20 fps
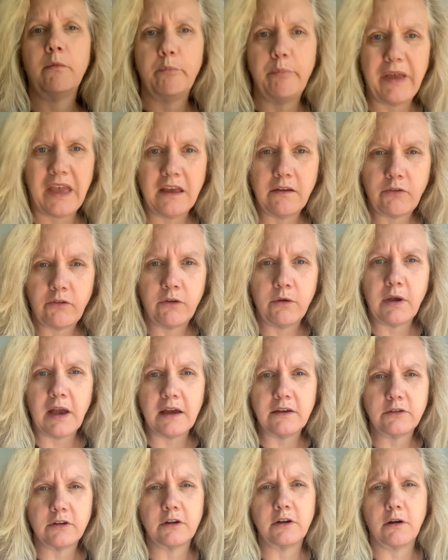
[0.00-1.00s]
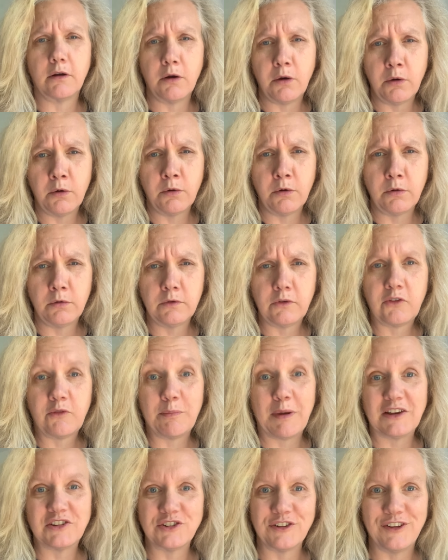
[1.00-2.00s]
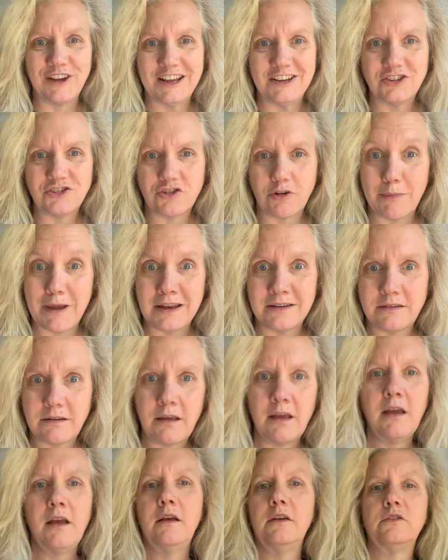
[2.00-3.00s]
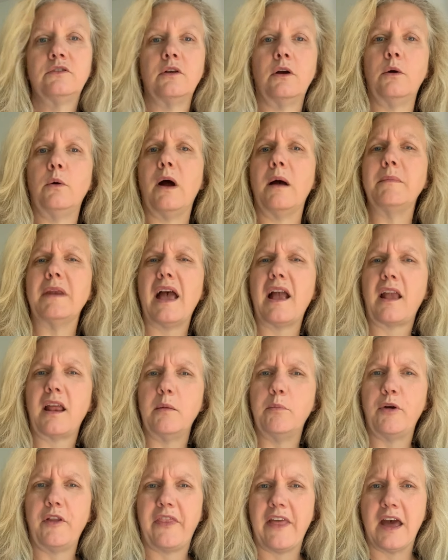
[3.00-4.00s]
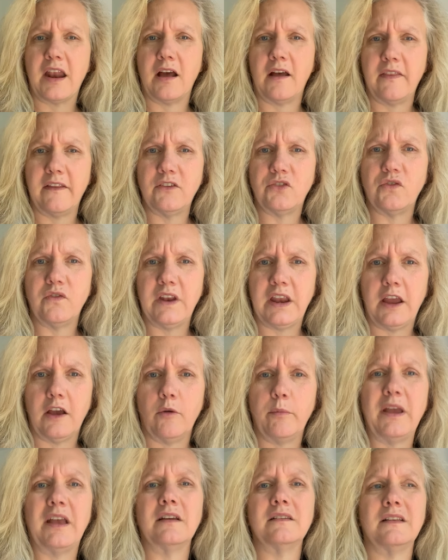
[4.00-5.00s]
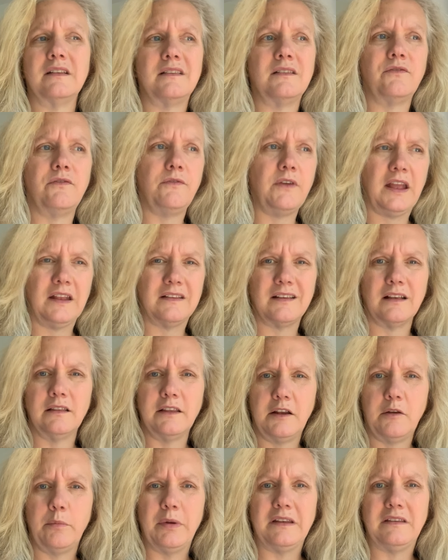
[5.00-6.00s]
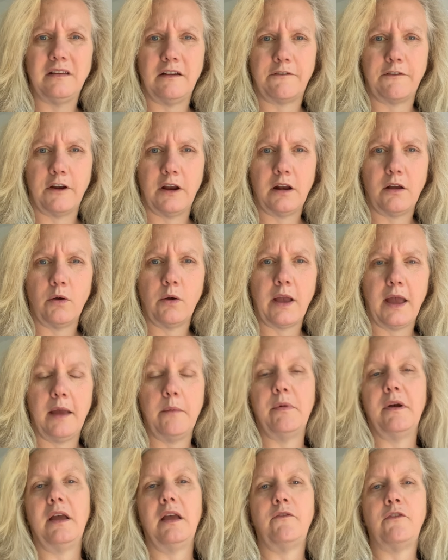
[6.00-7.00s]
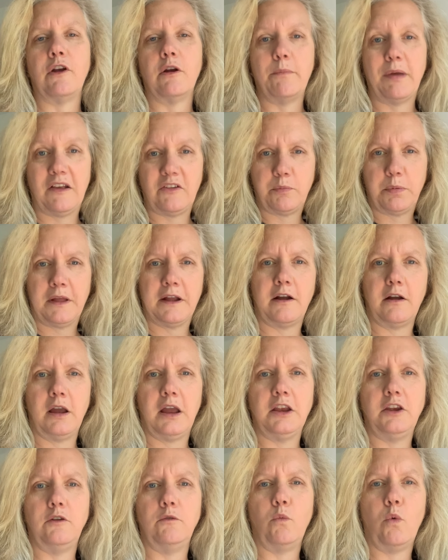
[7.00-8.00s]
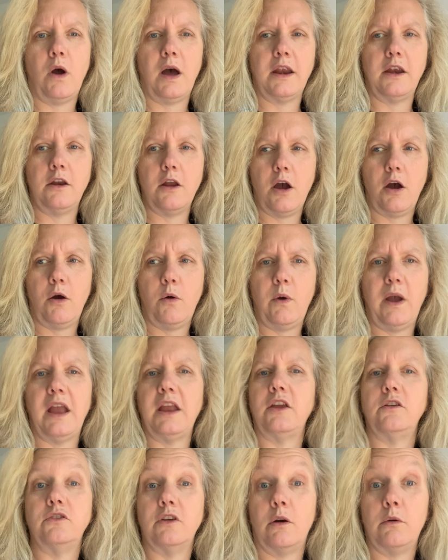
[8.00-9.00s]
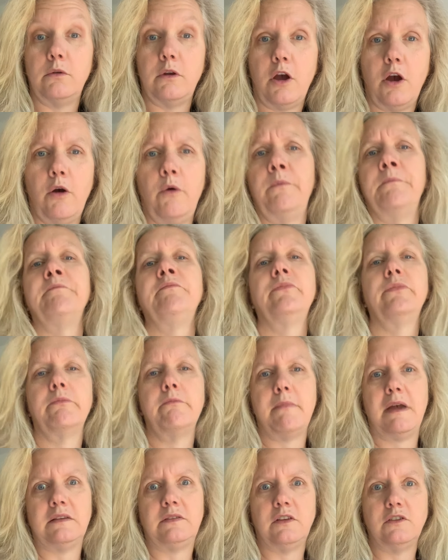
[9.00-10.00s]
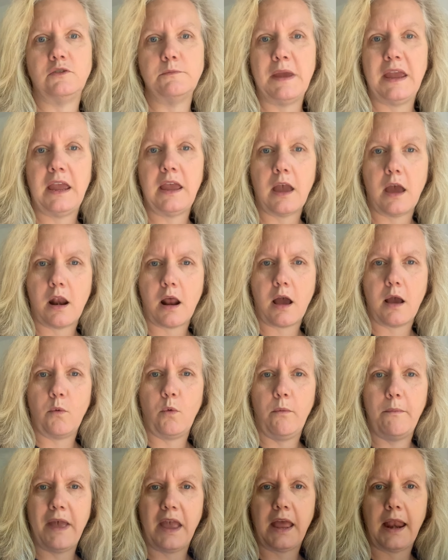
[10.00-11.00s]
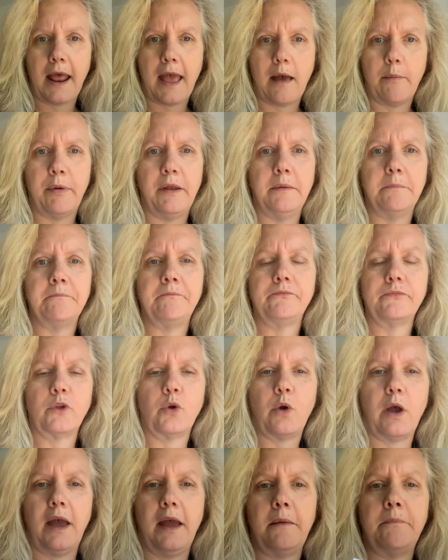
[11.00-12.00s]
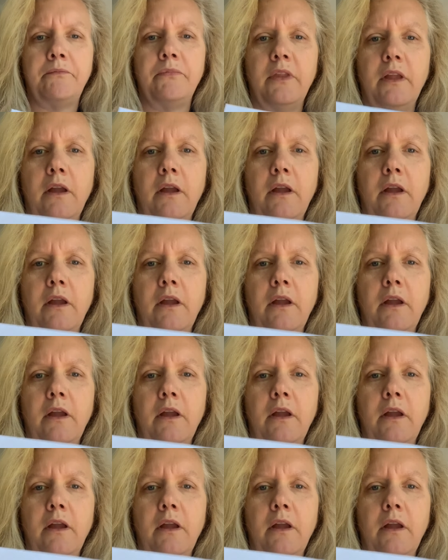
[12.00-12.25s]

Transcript: Bass, you guys are your own special instrument. So I'm not going to put that on this video because it's it's a little bit different, okay? But if you're a bass player and you want to know and you don't know, message me and I will make it happen, okay?